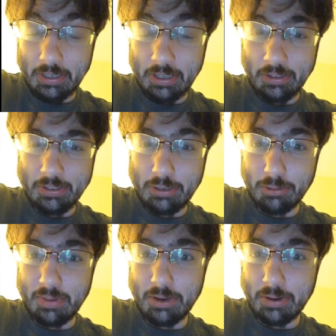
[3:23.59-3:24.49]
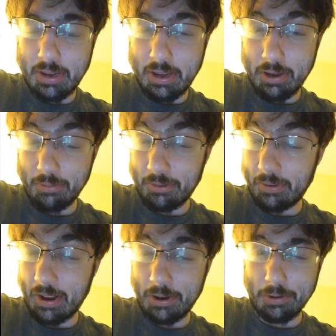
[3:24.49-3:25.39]
At least he'll be okay. Well,
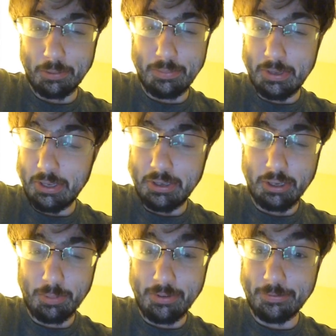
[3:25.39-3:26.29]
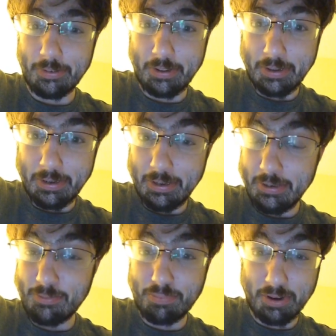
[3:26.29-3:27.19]
I know him. He'll be fine.
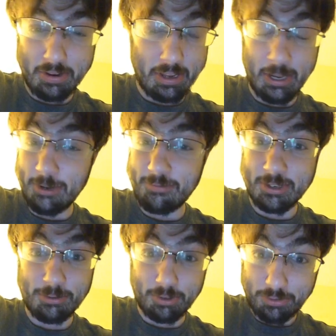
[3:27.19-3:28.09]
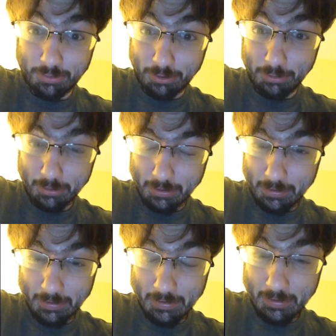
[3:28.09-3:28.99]
He's resourceful,
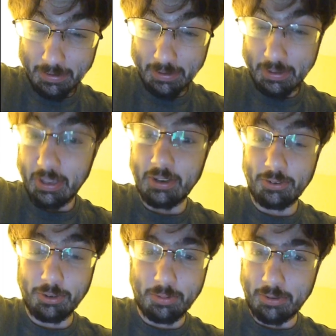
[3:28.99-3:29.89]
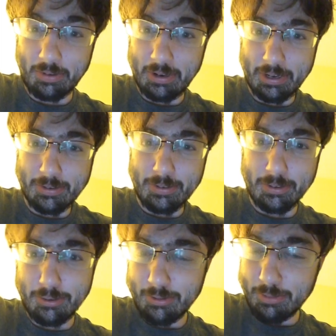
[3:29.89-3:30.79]
and he'll do whatever he has to
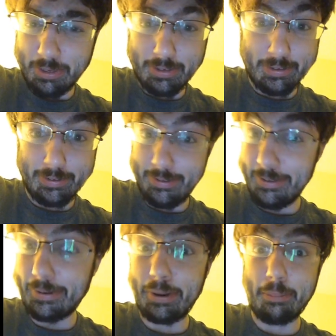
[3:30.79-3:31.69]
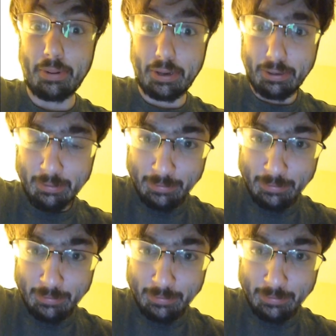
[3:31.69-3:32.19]
do. I mean, to get by.